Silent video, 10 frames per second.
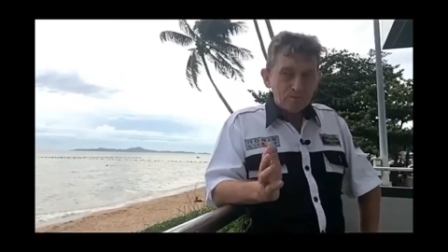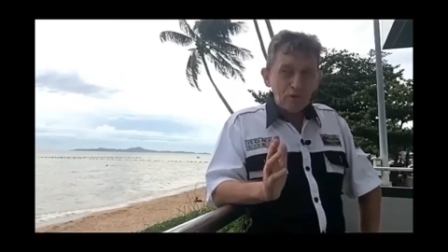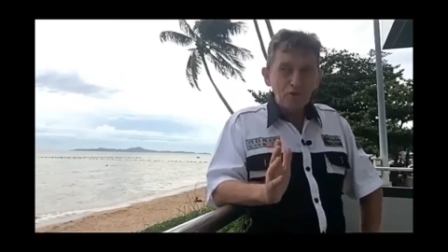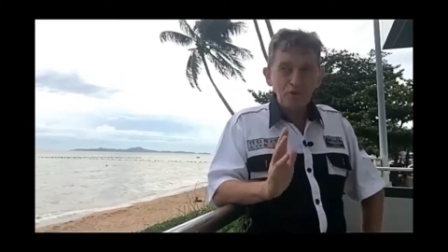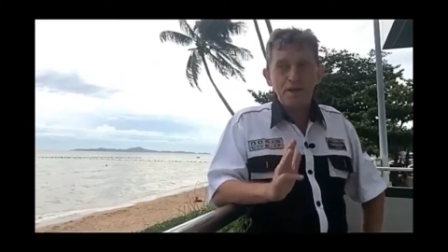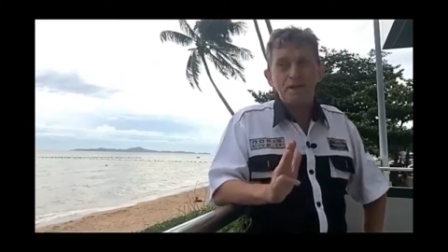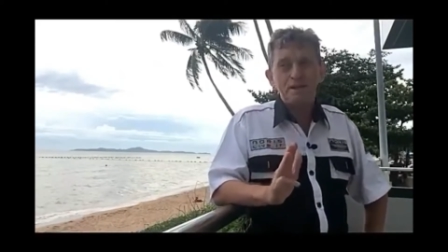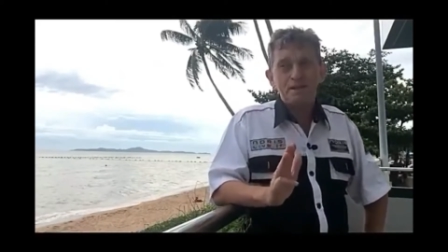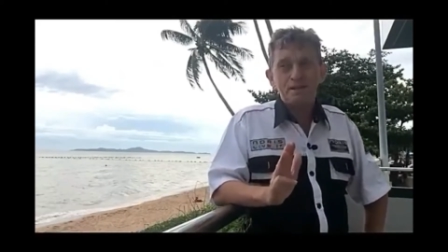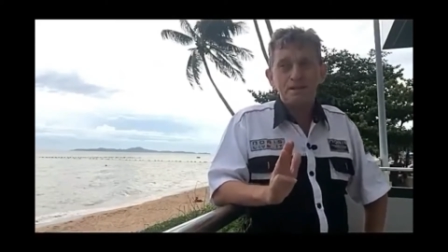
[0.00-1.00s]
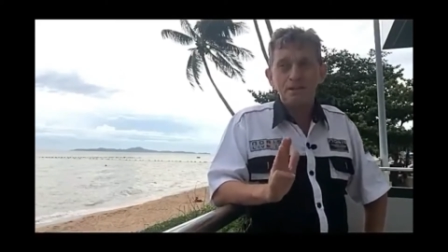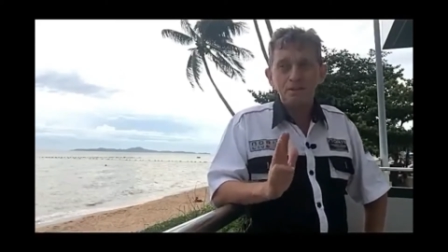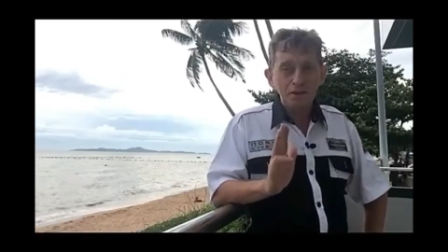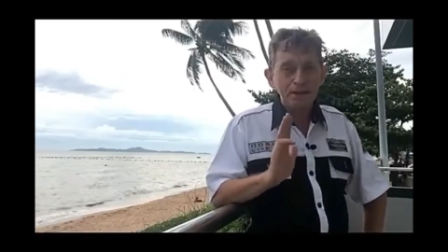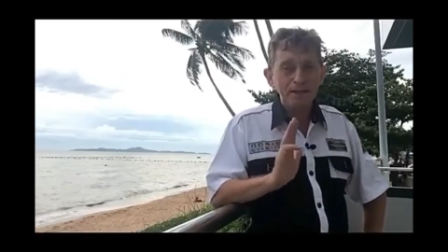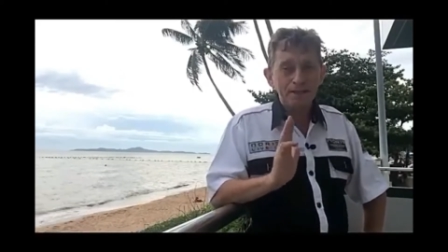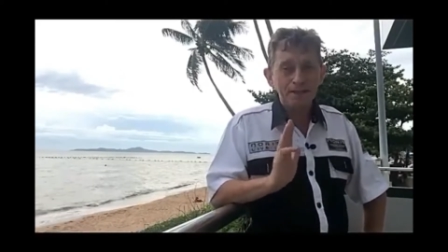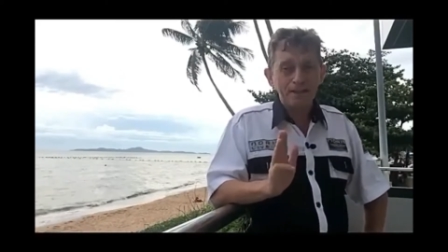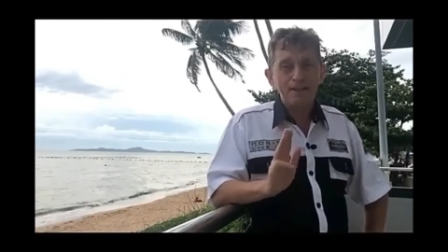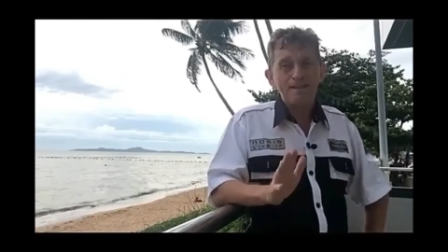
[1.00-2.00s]
the trick is the tricky
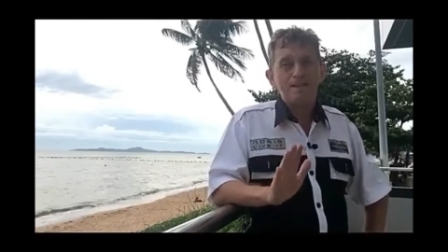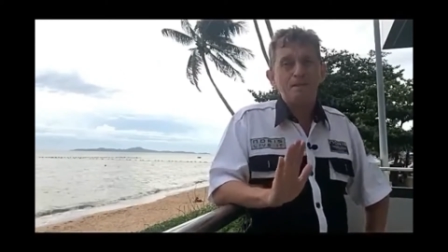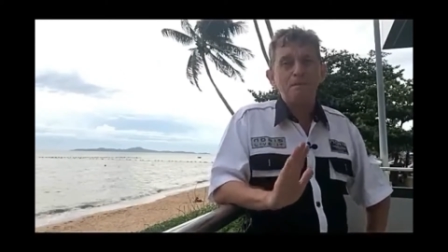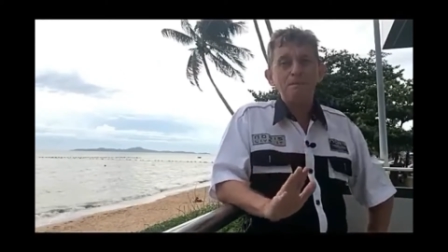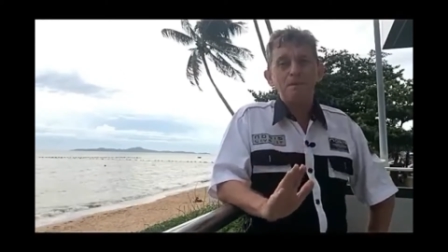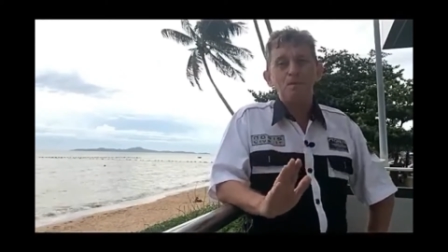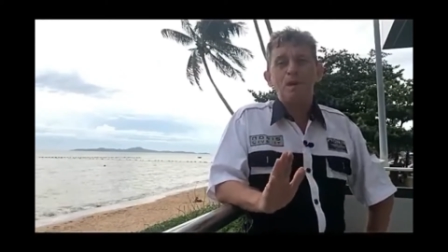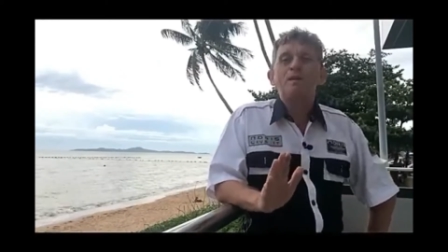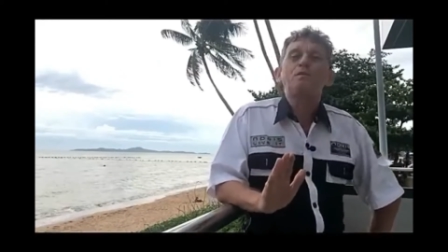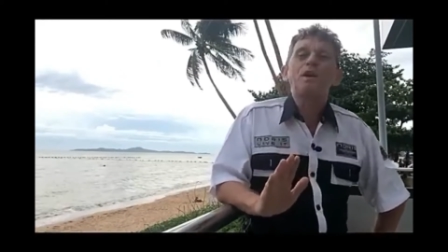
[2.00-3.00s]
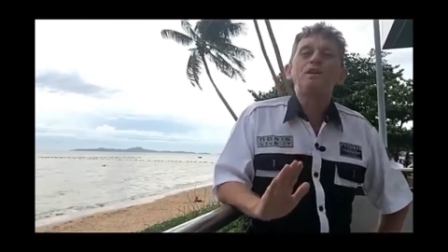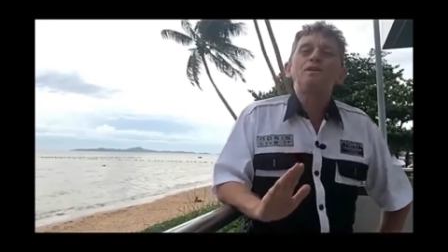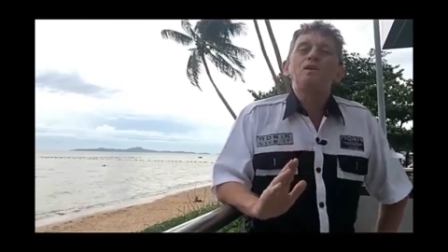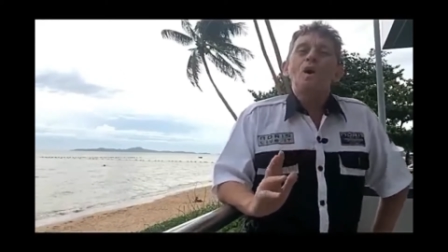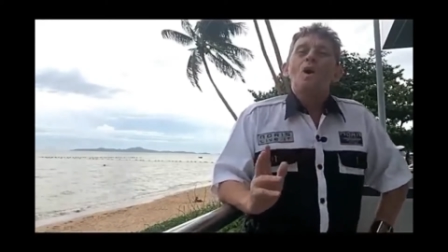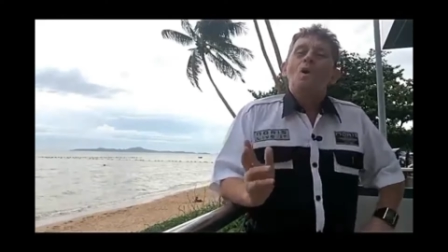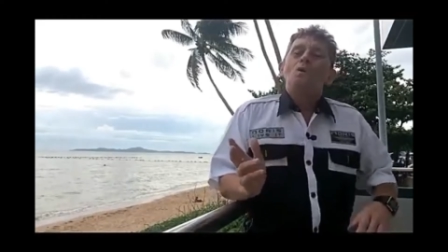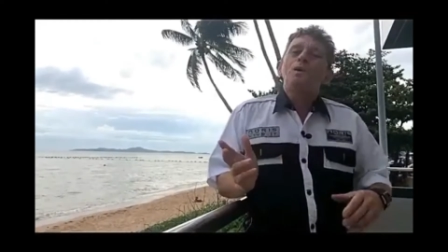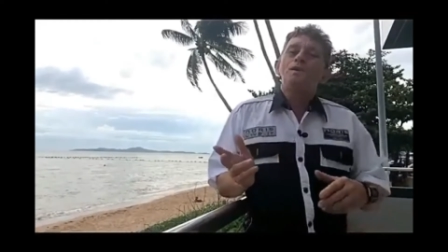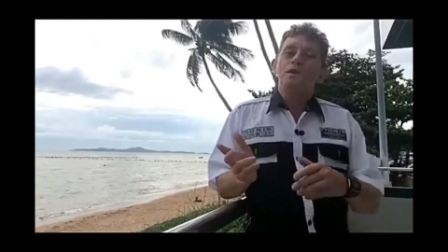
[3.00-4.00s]
thing is that people when when
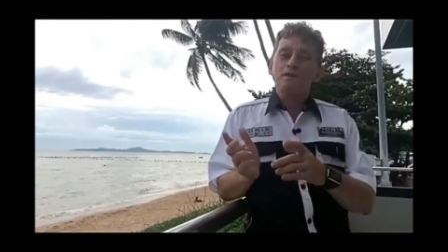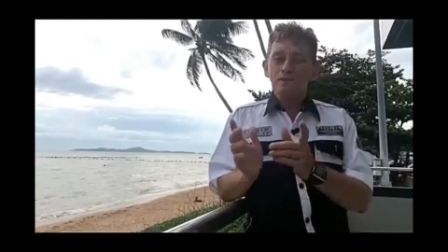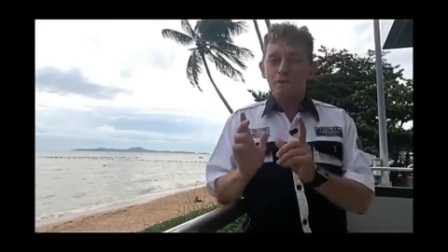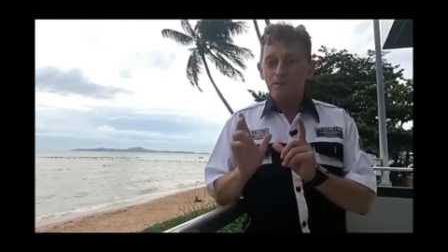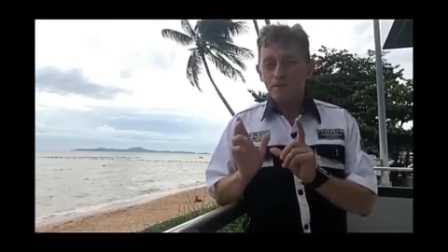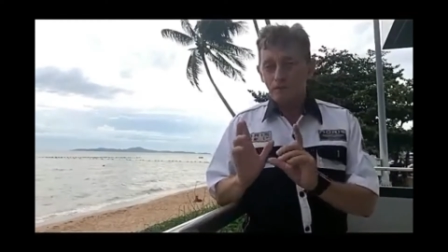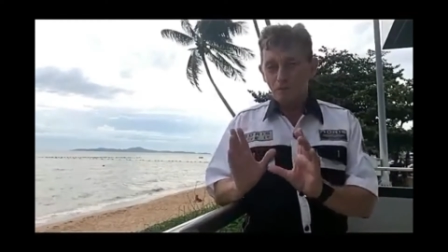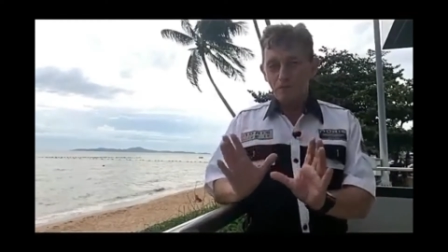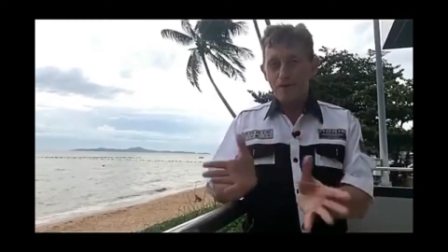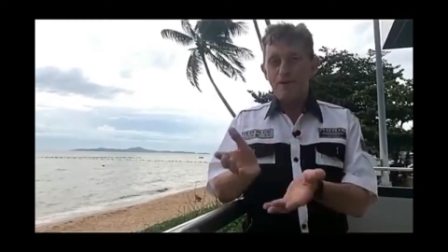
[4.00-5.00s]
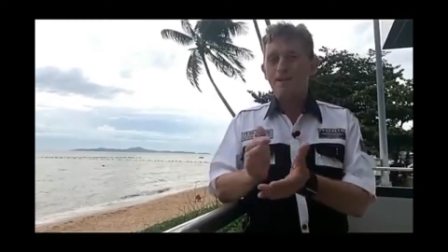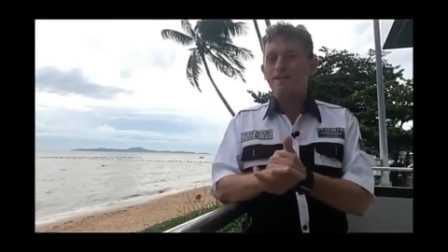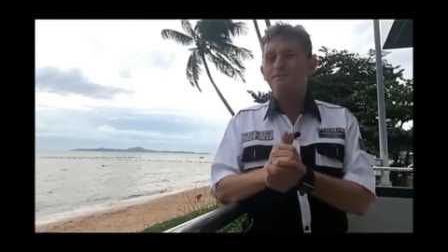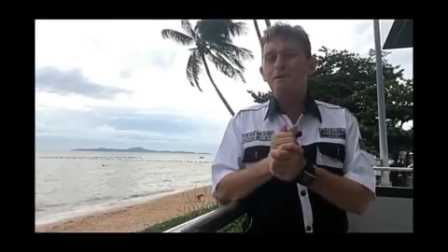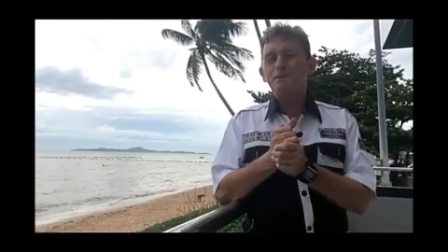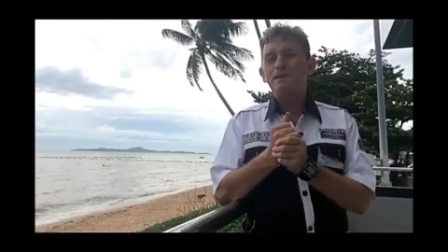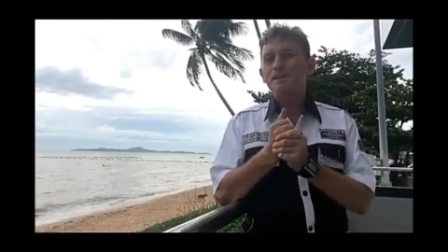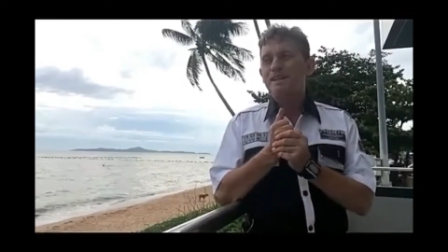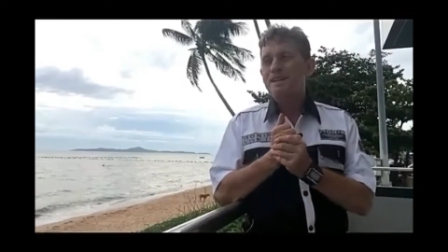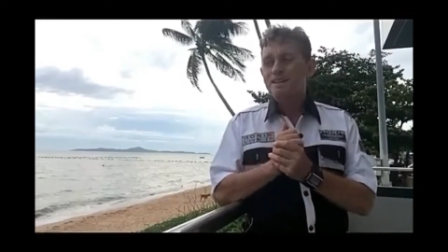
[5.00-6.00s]
when you give something free then people
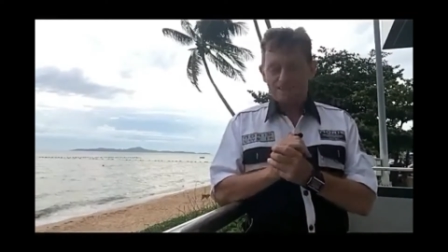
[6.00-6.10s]
think